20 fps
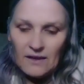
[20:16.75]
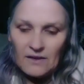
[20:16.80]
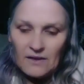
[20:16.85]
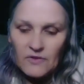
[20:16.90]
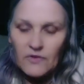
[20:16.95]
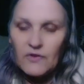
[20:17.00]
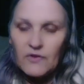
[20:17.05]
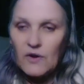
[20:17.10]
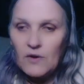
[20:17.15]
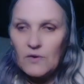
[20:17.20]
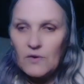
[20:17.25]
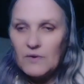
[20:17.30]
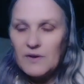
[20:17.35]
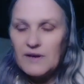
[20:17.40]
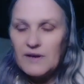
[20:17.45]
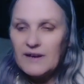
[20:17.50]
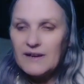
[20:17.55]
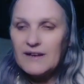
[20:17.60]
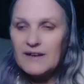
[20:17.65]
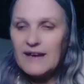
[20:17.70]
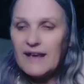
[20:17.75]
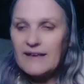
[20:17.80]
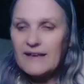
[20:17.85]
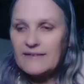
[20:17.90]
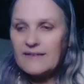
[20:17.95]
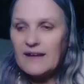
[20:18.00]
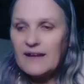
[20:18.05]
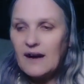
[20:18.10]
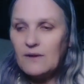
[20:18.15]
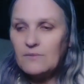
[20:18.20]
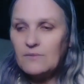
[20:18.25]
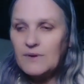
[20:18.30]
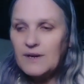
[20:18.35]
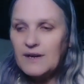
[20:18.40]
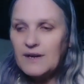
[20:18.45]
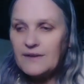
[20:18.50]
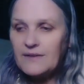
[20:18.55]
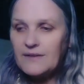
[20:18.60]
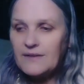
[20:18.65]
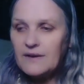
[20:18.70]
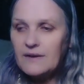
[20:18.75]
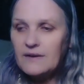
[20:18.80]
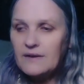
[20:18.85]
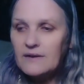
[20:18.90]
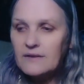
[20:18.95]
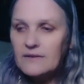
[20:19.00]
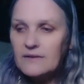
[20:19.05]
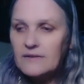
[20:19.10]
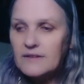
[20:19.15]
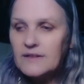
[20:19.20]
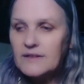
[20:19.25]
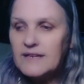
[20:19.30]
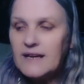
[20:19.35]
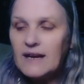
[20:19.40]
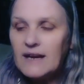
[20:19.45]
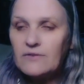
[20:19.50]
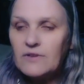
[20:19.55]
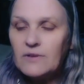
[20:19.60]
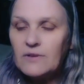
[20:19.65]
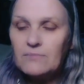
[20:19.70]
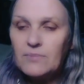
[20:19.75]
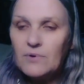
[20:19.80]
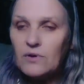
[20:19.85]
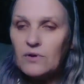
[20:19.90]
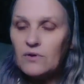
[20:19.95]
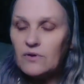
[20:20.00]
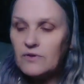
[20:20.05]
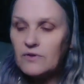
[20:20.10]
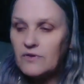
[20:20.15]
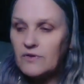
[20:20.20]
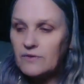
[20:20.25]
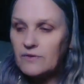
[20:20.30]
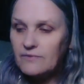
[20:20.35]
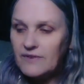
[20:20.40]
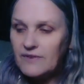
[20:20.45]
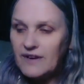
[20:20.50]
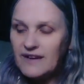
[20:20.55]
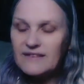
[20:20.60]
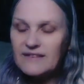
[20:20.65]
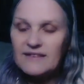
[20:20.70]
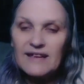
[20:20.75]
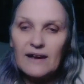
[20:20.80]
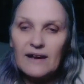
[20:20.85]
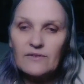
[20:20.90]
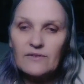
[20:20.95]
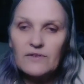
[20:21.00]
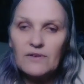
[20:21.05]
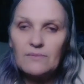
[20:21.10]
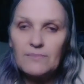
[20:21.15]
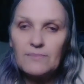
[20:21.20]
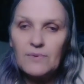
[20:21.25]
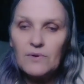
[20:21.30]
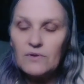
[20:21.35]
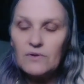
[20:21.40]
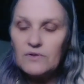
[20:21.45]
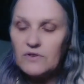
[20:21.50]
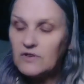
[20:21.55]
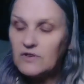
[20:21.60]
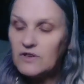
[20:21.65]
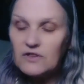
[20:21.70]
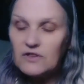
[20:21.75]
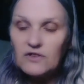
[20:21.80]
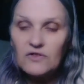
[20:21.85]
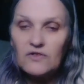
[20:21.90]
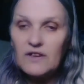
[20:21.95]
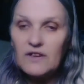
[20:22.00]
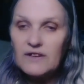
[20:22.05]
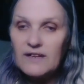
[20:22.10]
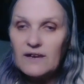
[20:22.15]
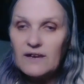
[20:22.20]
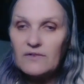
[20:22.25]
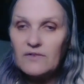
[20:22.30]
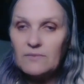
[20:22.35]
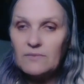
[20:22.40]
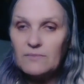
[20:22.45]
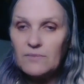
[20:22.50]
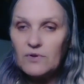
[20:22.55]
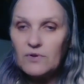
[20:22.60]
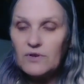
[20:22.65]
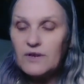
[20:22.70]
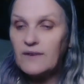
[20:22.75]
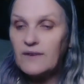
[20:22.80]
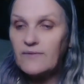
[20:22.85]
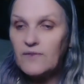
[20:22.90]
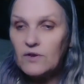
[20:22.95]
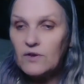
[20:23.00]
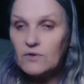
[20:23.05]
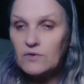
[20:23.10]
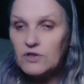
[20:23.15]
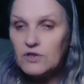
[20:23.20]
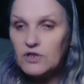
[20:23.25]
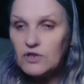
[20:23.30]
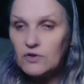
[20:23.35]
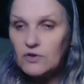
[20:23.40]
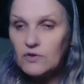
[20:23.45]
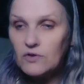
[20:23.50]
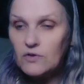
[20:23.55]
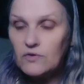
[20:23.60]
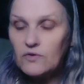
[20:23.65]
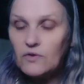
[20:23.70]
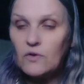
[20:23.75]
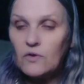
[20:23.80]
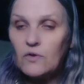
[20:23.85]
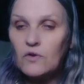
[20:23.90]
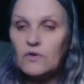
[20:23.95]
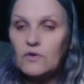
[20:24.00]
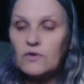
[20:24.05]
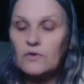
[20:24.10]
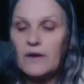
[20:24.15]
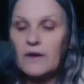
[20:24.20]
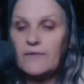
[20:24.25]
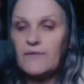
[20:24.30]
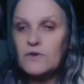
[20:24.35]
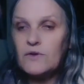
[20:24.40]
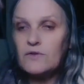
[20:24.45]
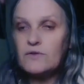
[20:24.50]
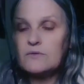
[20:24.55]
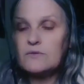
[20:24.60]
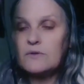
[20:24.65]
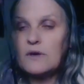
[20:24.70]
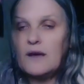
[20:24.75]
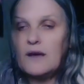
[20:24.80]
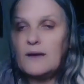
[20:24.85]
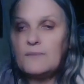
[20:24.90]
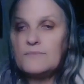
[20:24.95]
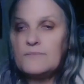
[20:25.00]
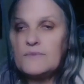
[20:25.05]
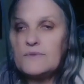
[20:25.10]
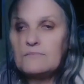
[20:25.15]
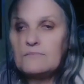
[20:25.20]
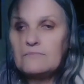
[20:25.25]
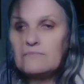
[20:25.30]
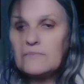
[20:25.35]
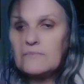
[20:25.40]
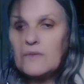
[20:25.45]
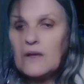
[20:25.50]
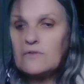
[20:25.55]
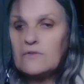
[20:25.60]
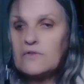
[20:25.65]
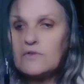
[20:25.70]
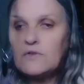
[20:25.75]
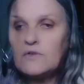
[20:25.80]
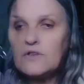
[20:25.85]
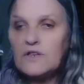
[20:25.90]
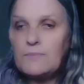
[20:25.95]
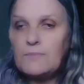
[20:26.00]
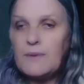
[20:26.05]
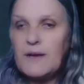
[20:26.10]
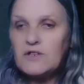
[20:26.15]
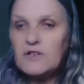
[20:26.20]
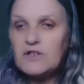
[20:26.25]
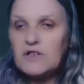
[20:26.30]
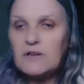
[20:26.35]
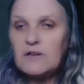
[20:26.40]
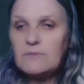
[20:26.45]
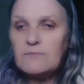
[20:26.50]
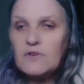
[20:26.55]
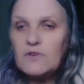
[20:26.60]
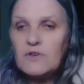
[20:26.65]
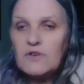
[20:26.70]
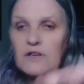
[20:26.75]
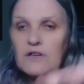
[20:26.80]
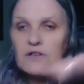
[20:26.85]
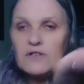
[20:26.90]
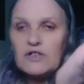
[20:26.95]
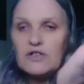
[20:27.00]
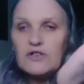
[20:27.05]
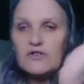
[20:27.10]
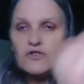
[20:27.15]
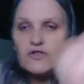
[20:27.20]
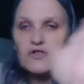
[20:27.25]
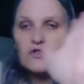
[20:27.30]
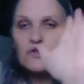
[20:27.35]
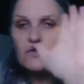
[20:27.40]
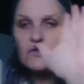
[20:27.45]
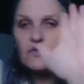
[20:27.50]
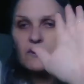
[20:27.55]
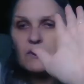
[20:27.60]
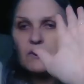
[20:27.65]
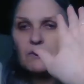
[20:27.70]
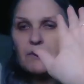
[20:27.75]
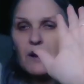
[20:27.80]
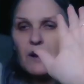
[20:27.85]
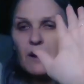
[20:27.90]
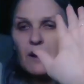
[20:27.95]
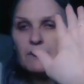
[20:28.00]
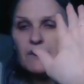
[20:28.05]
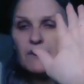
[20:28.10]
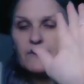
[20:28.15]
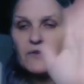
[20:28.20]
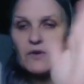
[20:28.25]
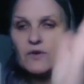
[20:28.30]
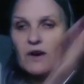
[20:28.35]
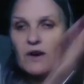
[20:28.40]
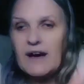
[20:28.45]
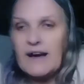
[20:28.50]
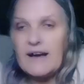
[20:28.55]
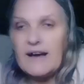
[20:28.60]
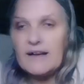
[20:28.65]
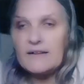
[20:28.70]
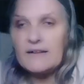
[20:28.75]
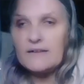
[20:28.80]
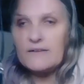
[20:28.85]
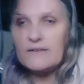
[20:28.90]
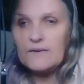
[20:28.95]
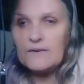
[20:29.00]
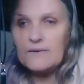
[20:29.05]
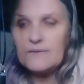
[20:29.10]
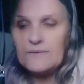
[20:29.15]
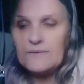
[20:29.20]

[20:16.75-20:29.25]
So let's start with the dowsing boards, right? Dowsing boards, you can use a dowsing board if you choose, or if you're doing your pendulum, you can just use the palm of your hand.